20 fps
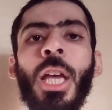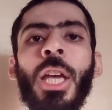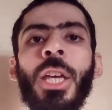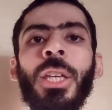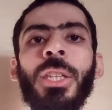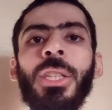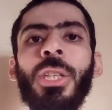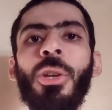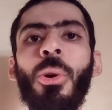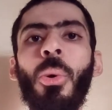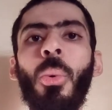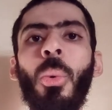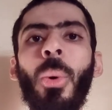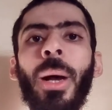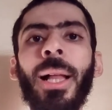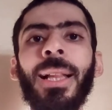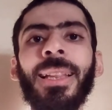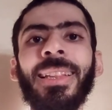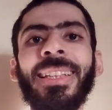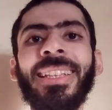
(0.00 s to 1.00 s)
you
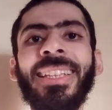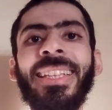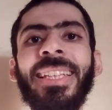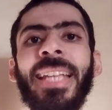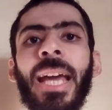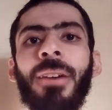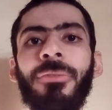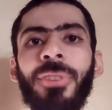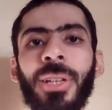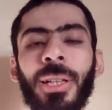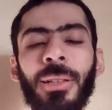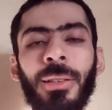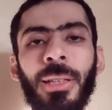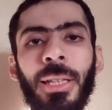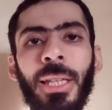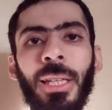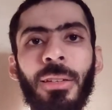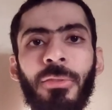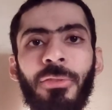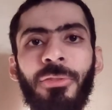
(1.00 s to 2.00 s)
will
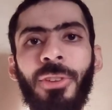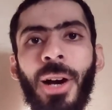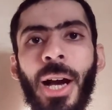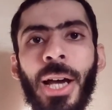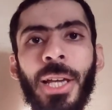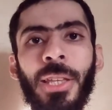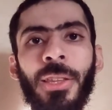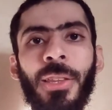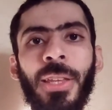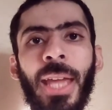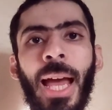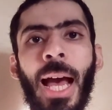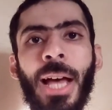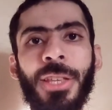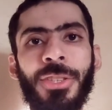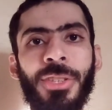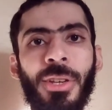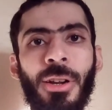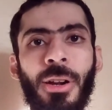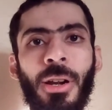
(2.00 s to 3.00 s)
definitely find the
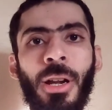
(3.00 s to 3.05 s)
answer.